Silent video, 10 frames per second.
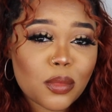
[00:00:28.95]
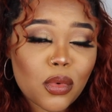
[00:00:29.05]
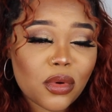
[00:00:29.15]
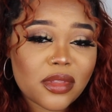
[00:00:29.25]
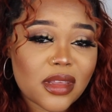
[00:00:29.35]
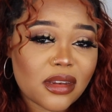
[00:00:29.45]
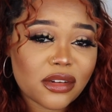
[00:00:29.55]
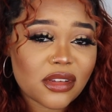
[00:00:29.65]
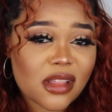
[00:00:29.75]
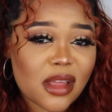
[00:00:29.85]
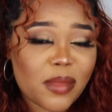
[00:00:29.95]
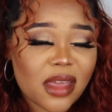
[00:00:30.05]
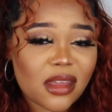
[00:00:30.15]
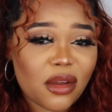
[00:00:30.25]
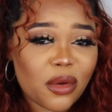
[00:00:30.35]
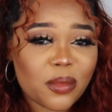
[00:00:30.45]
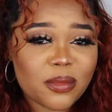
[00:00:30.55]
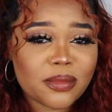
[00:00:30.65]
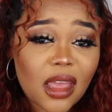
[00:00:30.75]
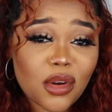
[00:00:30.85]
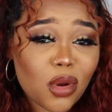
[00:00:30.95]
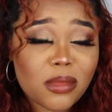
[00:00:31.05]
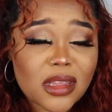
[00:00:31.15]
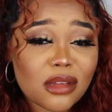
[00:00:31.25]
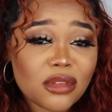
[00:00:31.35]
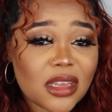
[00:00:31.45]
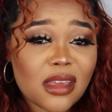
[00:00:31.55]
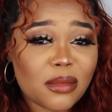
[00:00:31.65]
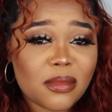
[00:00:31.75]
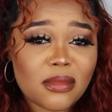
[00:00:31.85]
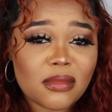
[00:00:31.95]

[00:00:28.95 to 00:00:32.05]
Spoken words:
more than your salon back at home. And normally you tip.